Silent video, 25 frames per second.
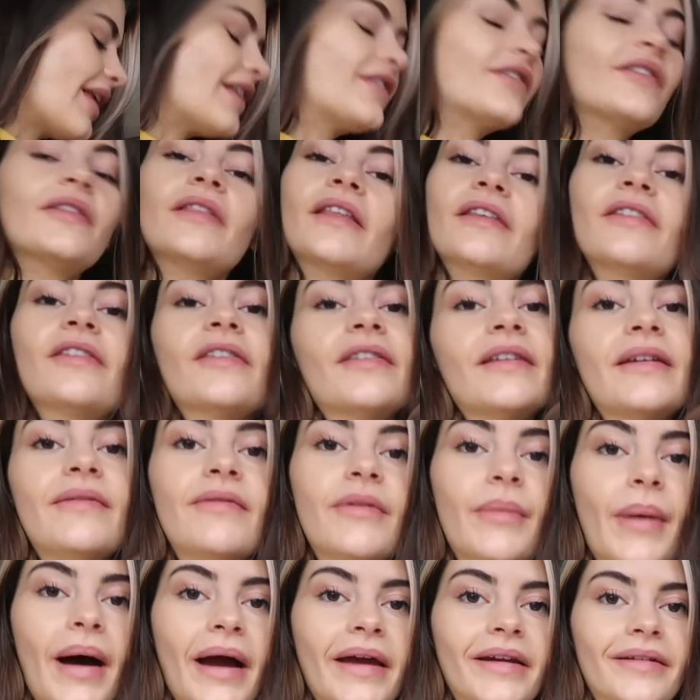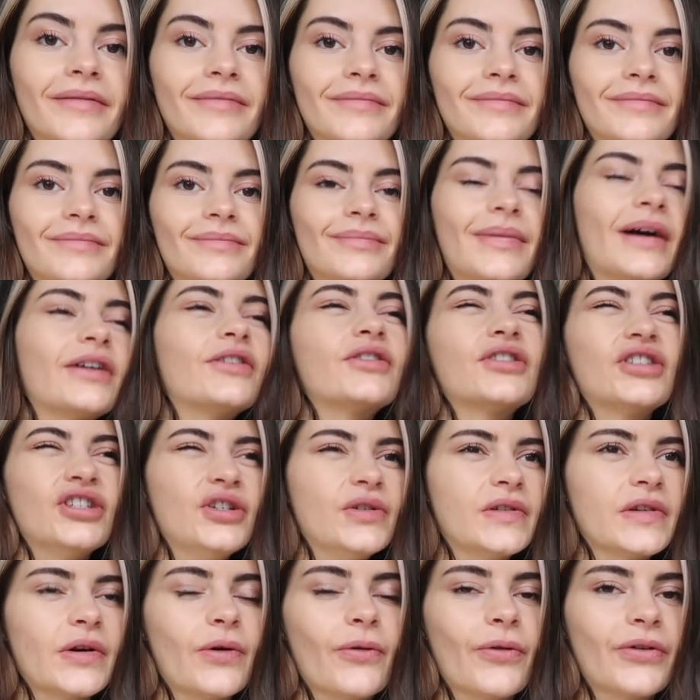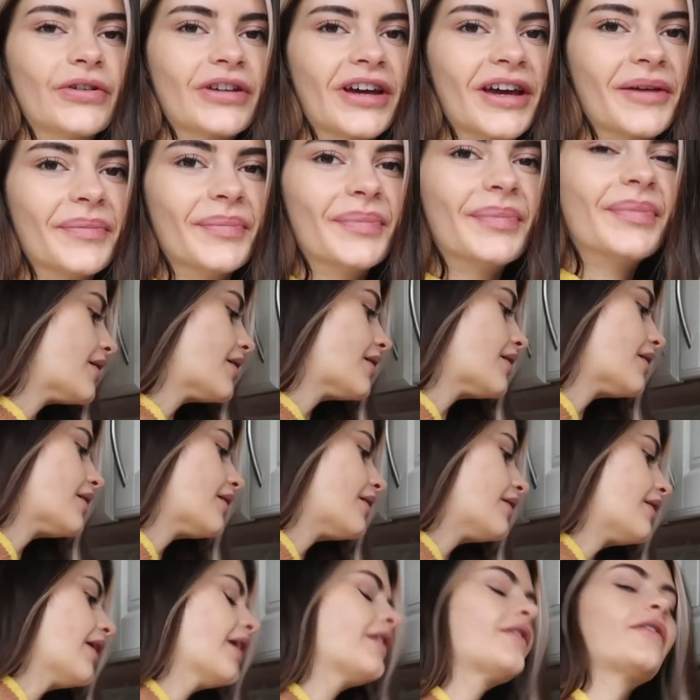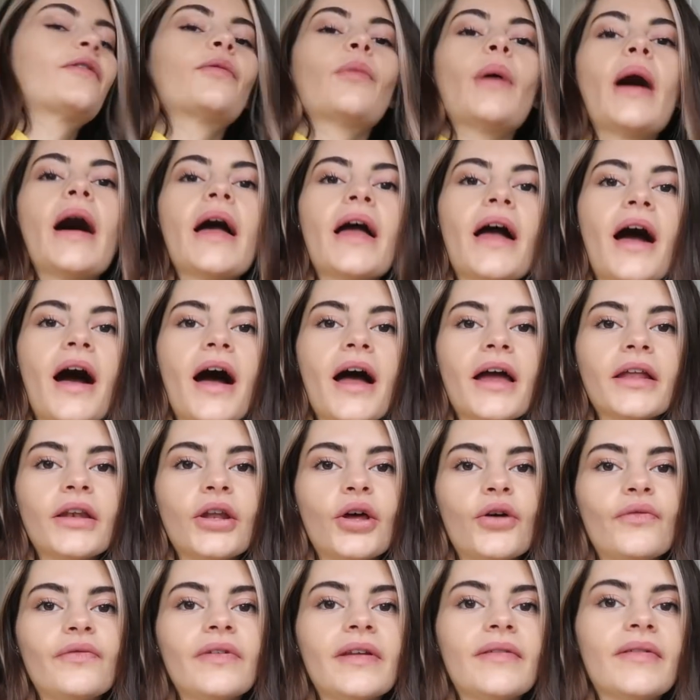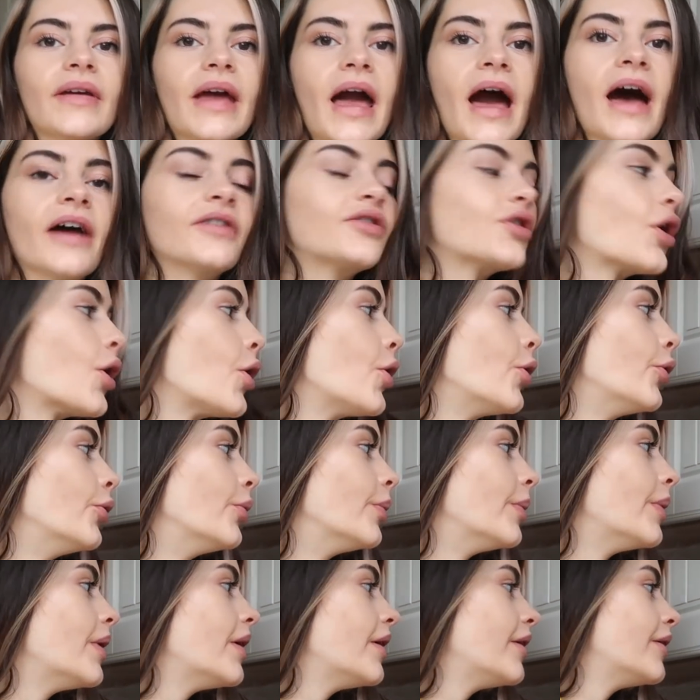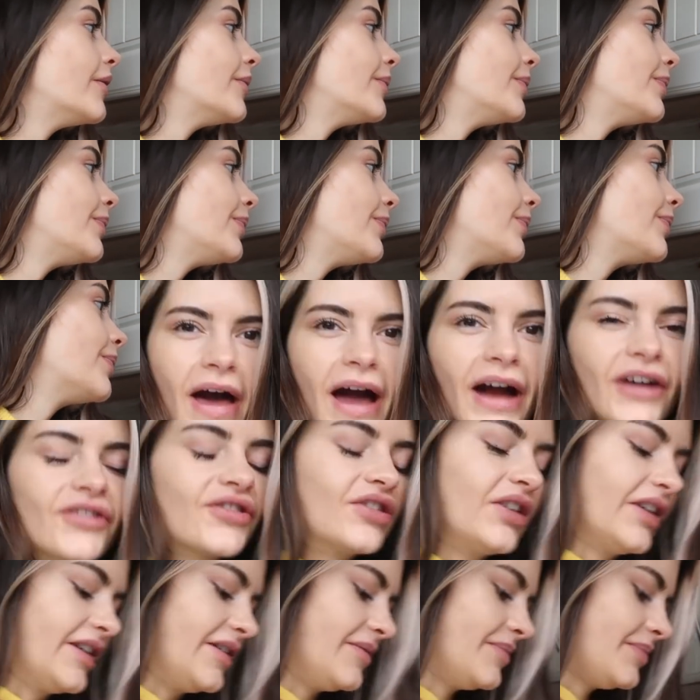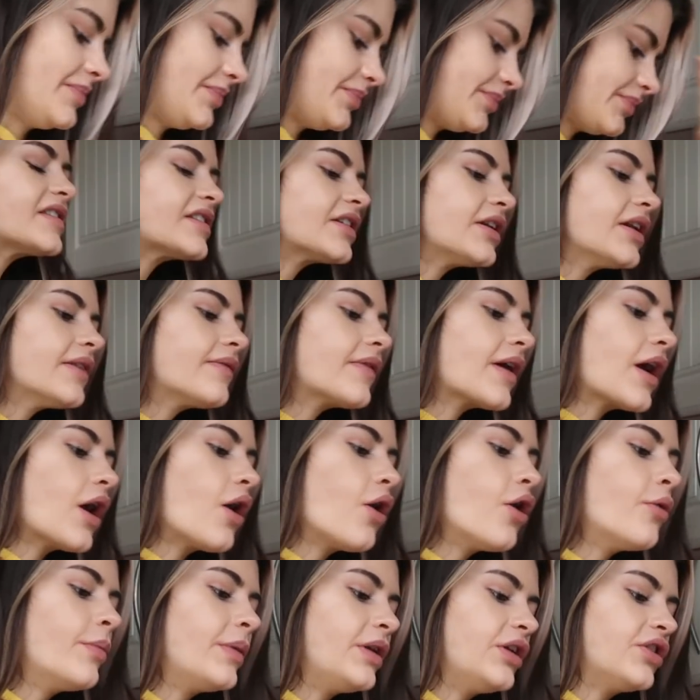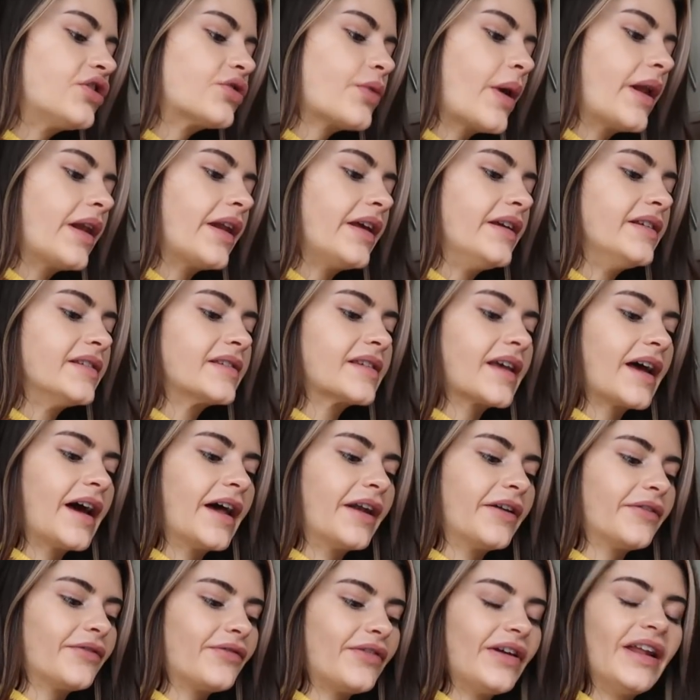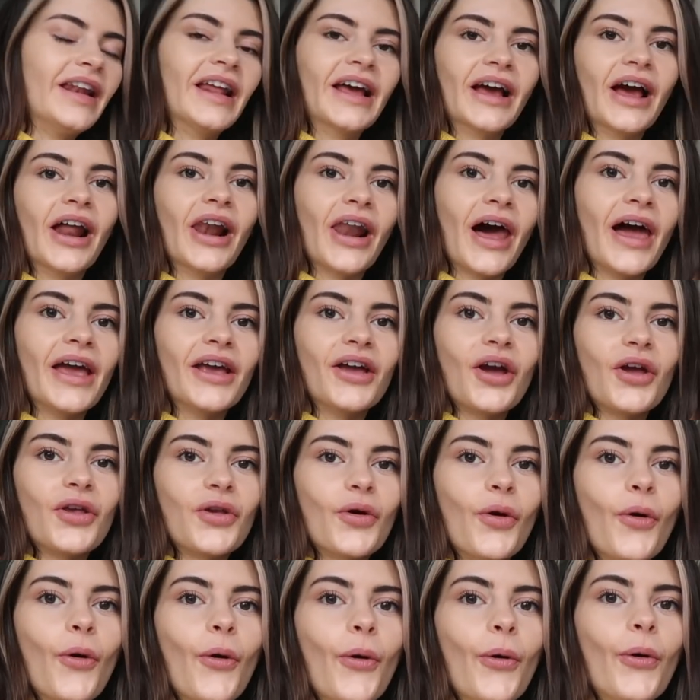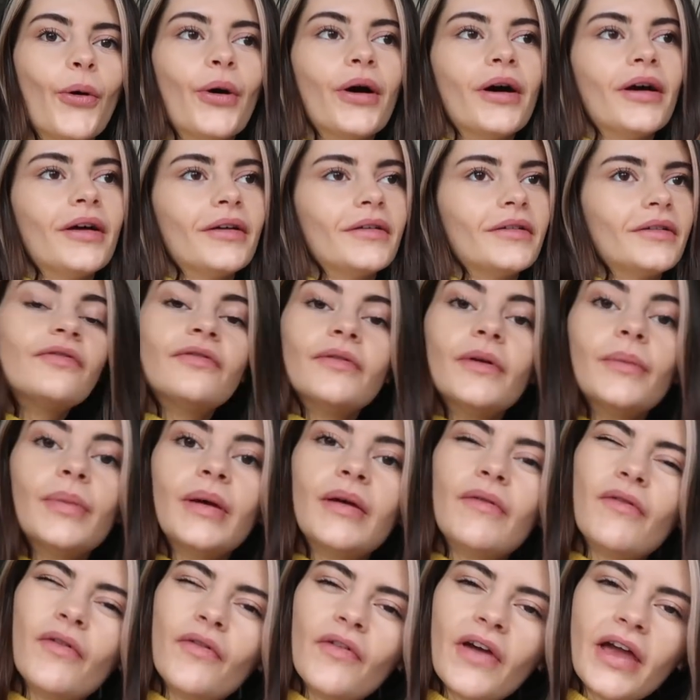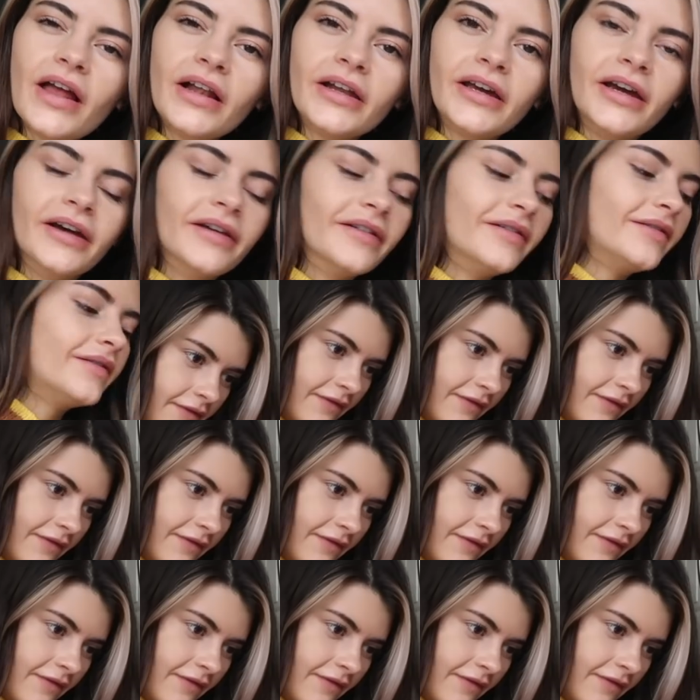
It's This isn't even mine. I just use it all the time. That's why I love living at home. I wanted to talk about that actually. Still living at home in your 20s and feeling like you're a bit of a failure.